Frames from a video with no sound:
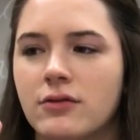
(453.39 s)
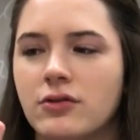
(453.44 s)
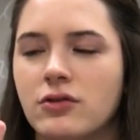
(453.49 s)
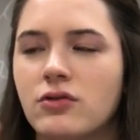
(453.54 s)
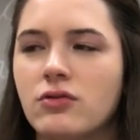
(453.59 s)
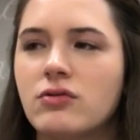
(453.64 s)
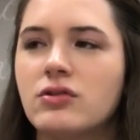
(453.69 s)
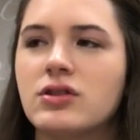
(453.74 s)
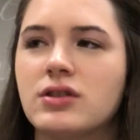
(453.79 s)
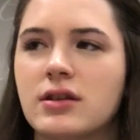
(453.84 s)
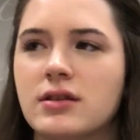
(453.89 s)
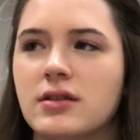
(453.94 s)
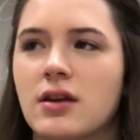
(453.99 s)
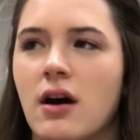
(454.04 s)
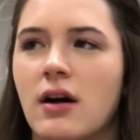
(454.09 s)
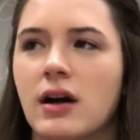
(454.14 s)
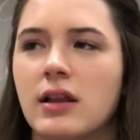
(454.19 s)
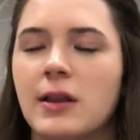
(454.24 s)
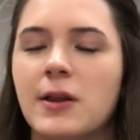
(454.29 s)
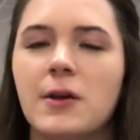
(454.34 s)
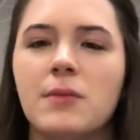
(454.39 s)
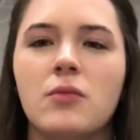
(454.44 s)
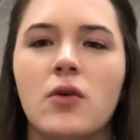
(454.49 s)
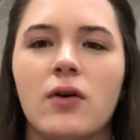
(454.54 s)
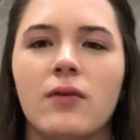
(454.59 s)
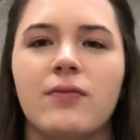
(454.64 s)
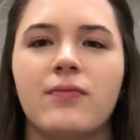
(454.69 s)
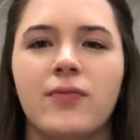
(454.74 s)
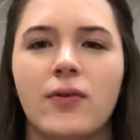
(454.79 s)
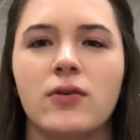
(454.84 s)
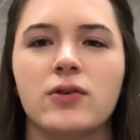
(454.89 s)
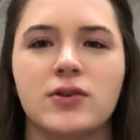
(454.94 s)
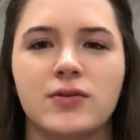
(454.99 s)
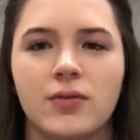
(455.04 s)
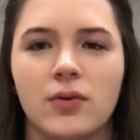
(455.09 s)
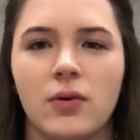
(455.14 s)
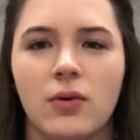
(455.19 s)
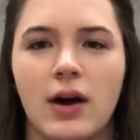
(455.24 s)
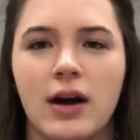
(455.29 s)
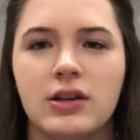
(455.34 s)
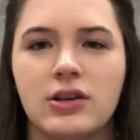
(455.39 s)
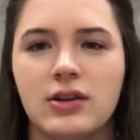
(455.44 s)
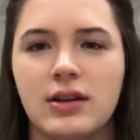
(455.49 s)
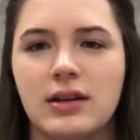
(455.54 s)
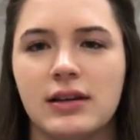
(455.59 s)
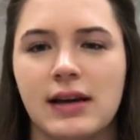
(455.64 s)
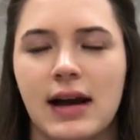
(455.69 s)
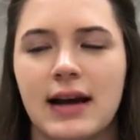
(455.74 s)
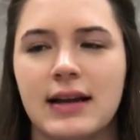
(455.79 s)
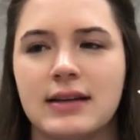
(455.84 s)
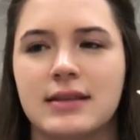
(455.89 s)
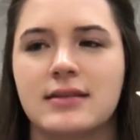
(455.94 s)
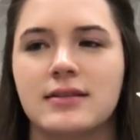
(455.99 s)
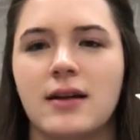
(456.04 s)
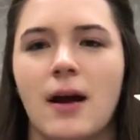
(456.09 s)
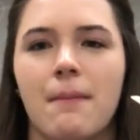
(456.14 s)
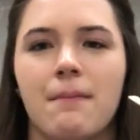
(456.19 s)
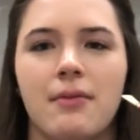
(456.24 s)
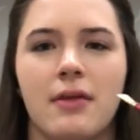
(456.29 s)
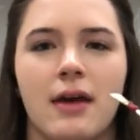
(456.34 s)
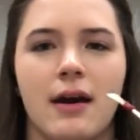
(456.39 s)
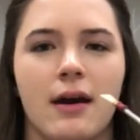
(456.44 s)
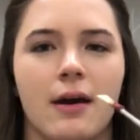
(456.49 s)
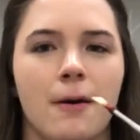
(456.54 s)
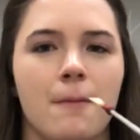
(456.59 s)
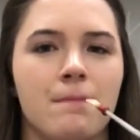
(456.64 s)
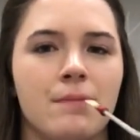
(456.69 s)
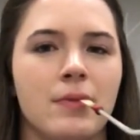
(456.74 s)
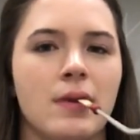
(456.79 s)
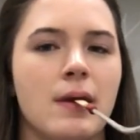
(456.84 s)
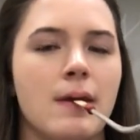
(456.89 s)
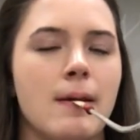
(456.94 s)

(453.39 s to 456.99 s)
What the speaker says: use the tongue a little more forceful and you need to kind of stop the air.